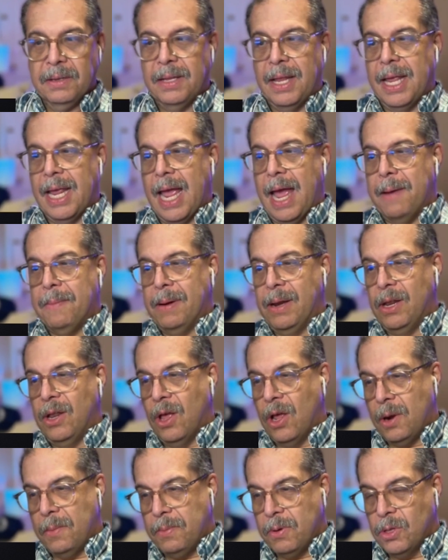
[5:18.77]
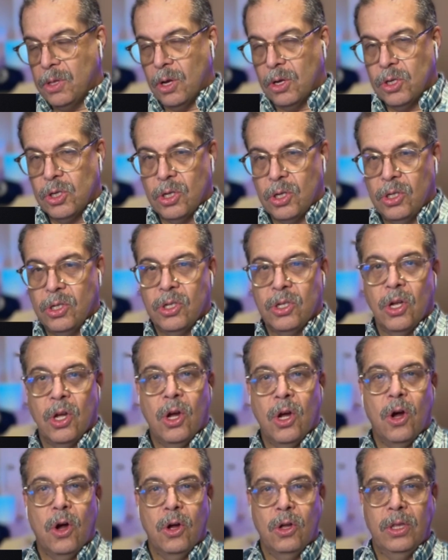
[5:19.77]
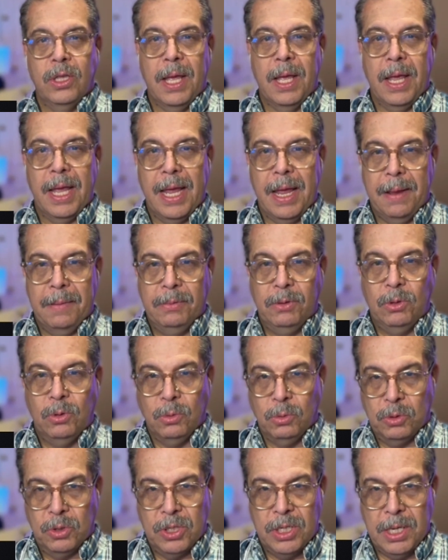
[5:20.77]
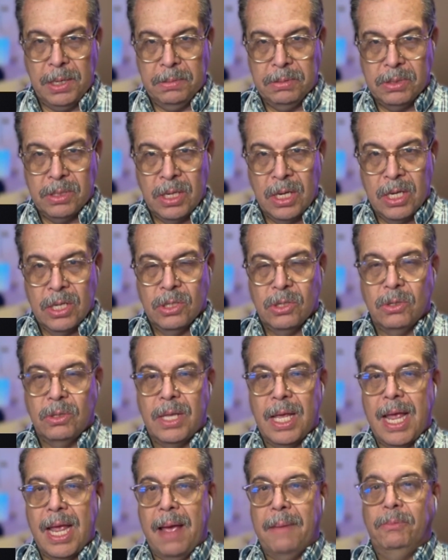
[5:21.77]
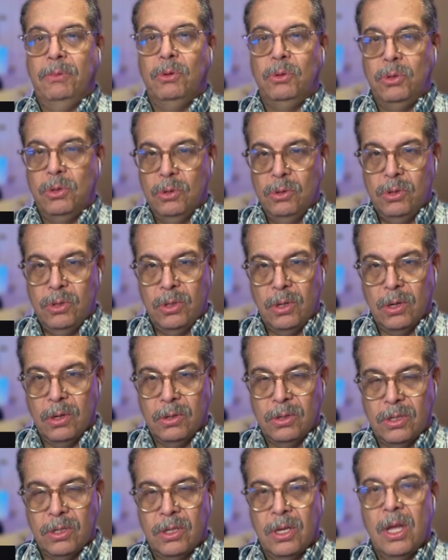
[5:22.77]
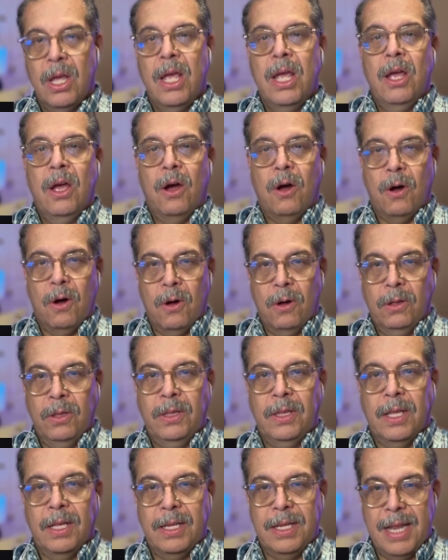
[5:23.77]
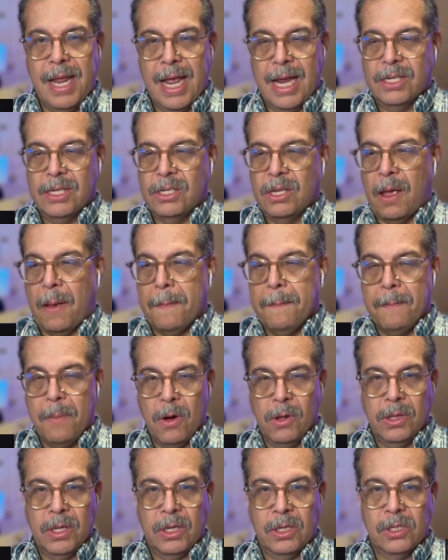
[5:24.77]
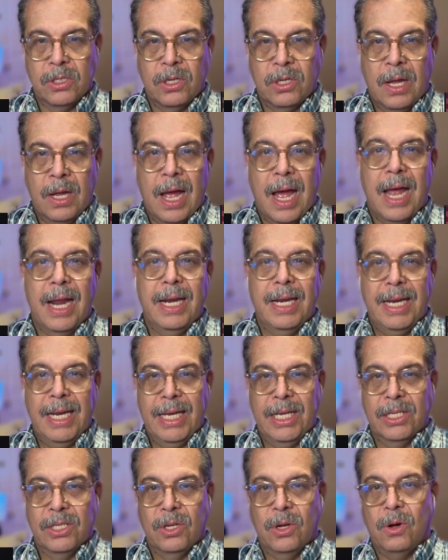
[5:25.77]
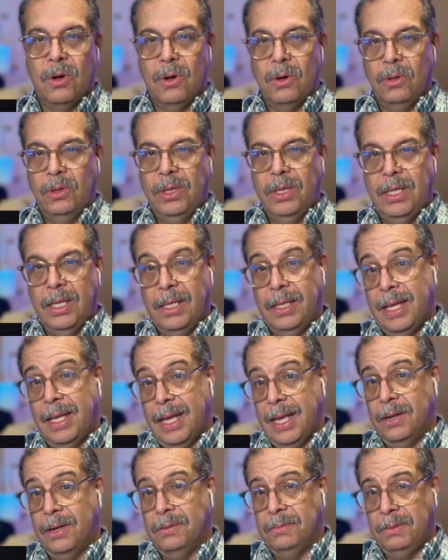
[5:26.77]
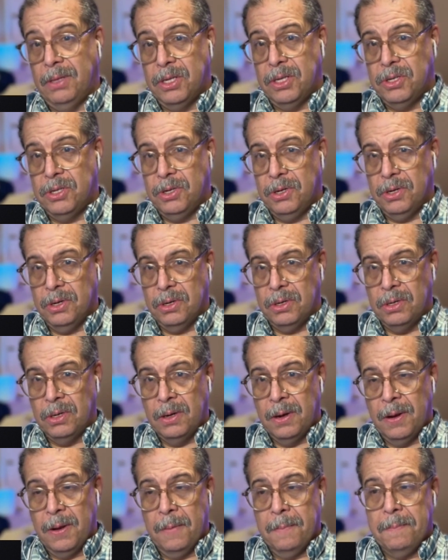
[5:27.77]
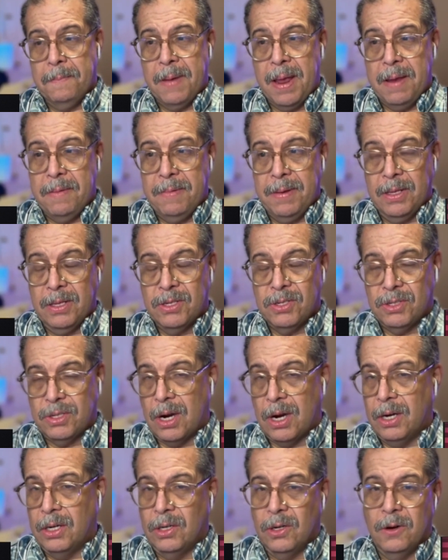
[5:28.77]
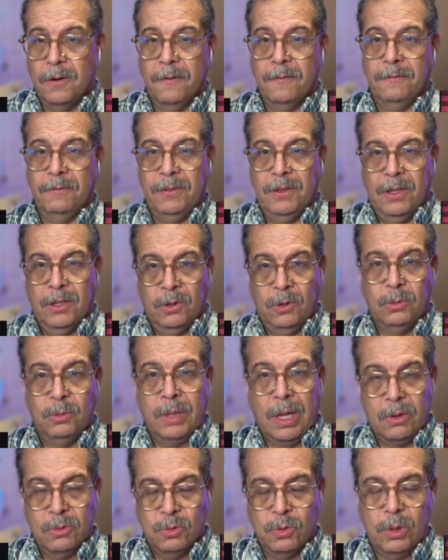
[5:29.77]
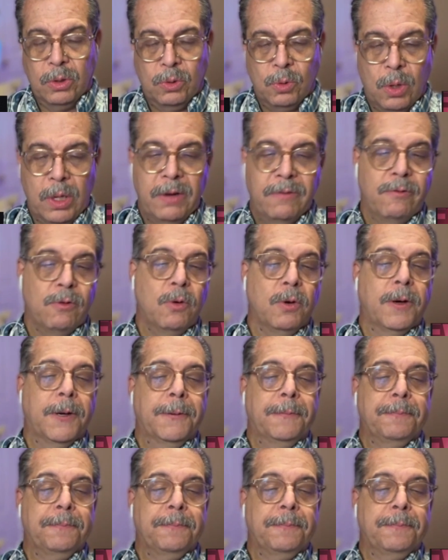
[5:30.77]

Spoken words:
They have a lot of productions on the M2 chips, so they have to use those on the next models, at least until the end of this year, maybe the start of 2024.